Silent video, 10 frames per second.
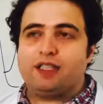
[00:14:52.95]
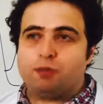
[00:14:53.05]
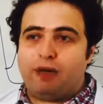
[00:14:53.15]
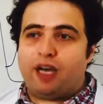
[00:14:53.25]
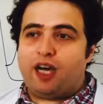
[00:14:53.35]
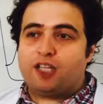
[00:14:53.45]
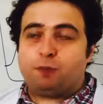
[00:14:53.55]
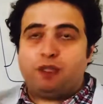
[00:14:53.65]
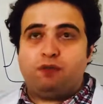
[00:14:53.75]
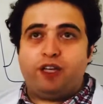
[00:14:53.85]
My
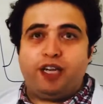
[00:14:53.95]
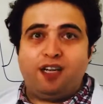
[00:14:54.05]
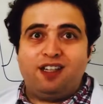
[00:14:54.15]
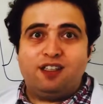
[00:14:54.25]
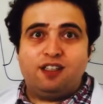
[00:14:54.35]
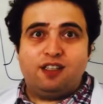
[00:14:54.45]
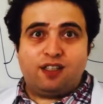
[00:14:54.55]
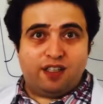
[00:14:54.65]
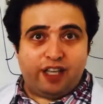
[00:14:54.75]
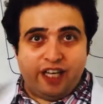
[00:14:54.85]
heartbeat will
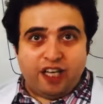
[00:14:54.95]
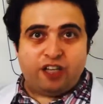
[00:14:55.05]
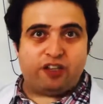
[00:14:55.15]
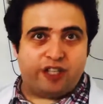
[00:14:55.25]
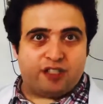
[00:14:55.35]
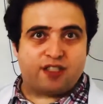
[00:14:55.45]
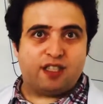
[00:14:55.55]
increase.